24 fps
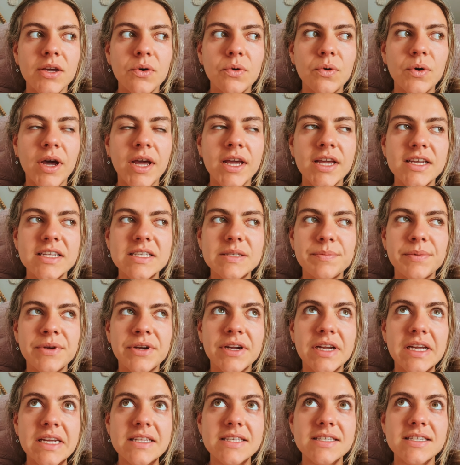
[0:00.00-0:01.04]
I
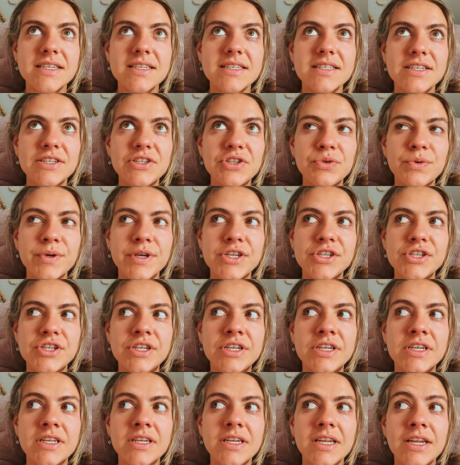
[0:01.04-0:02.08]
experienced a
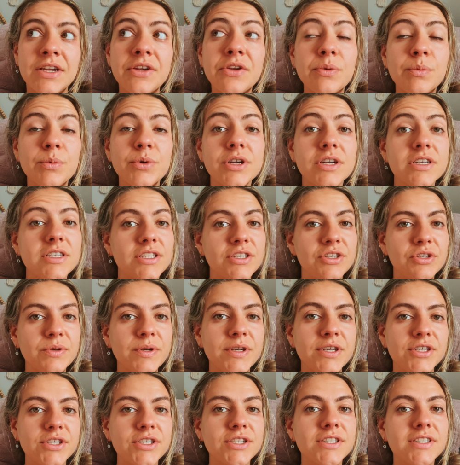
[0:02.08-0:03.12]
situation and numerous
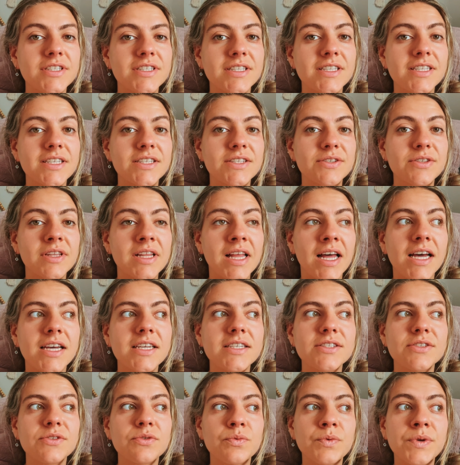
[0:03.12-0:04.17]
situations this
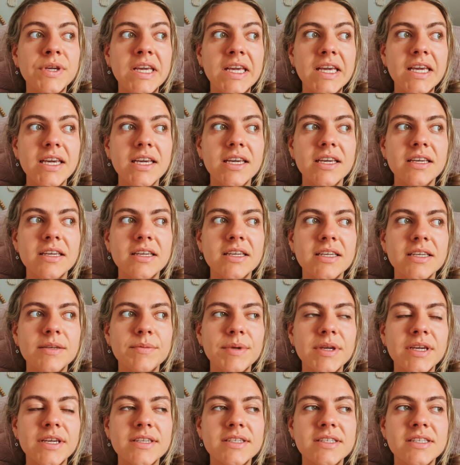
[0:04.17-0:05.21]
last week
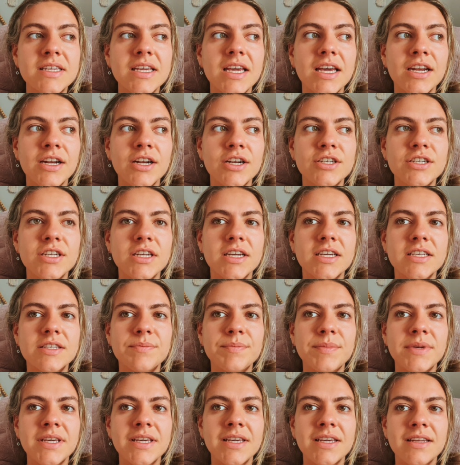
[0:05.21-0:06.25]
because the energy has
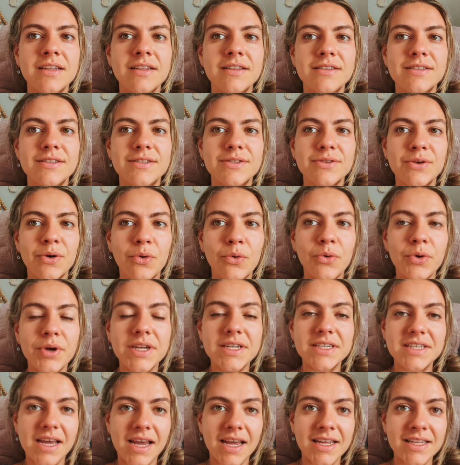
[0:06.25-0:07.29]
been so
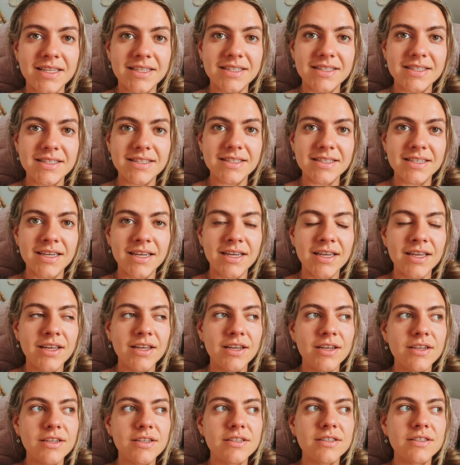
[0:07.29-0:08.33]
intense,
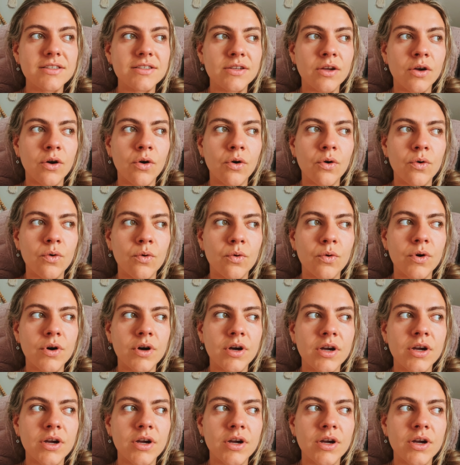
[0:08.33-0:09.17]
so